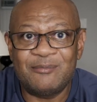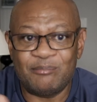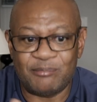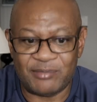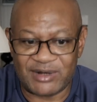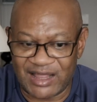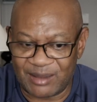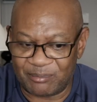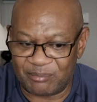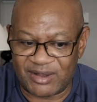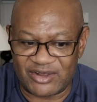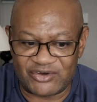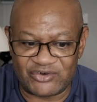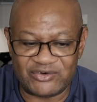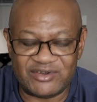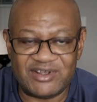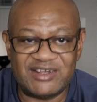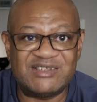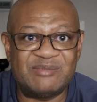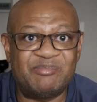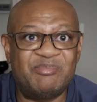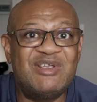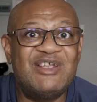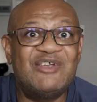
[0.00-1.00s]
Blackmagic
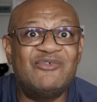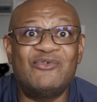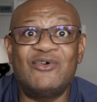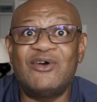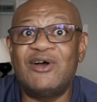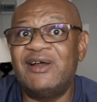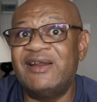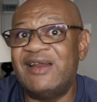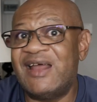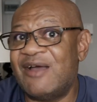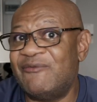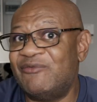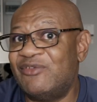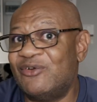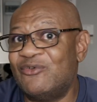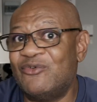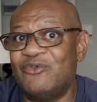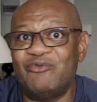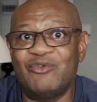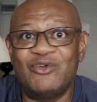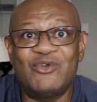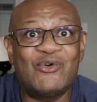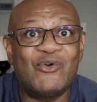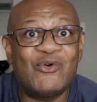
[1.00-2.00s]
has B-RAW and have their
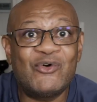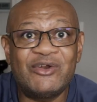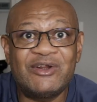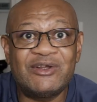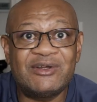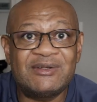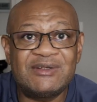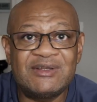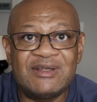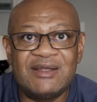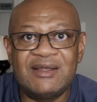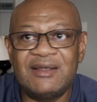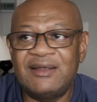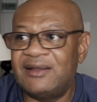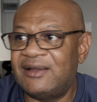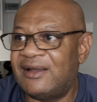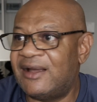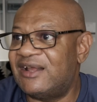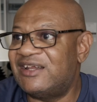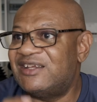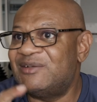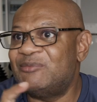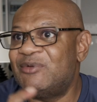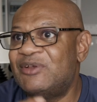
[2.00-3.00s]
own recorder.
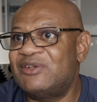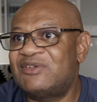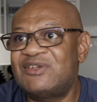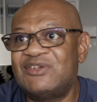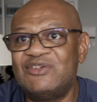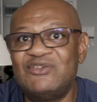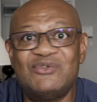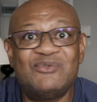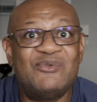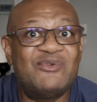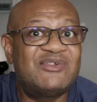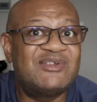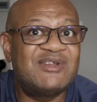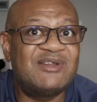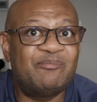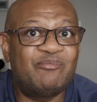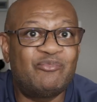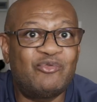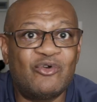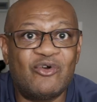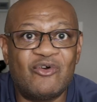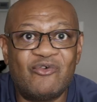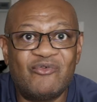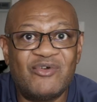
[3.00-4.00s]
Atomos is using
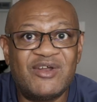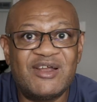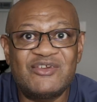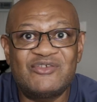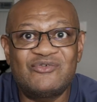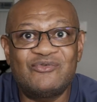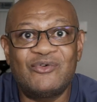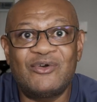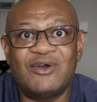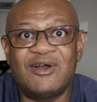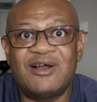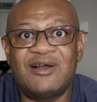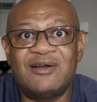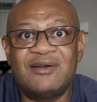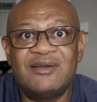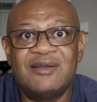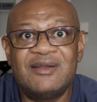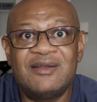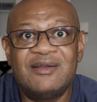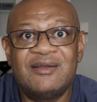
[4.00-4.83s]
ProRes RAW